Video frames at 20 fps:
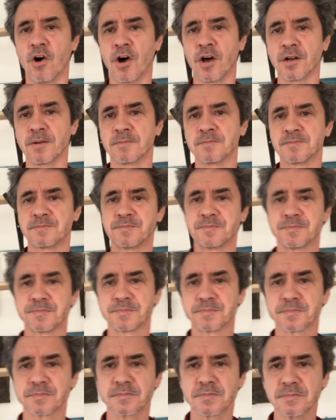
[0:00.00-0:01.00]
on,
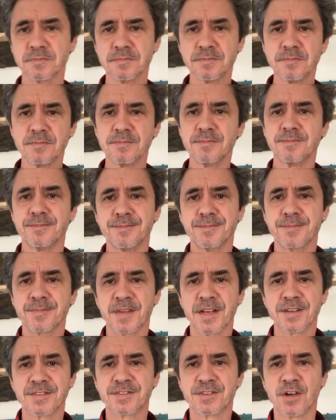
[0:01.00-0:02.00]

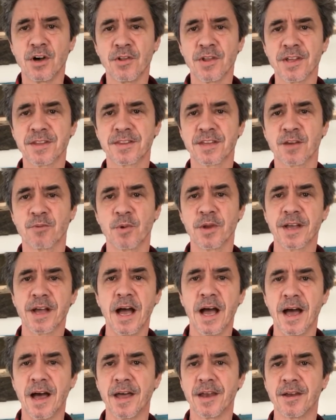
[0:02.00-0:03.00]
it's the only thing we
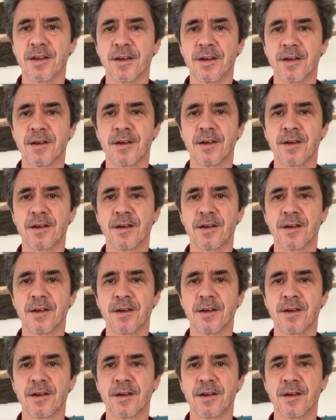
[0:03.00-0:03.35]
got.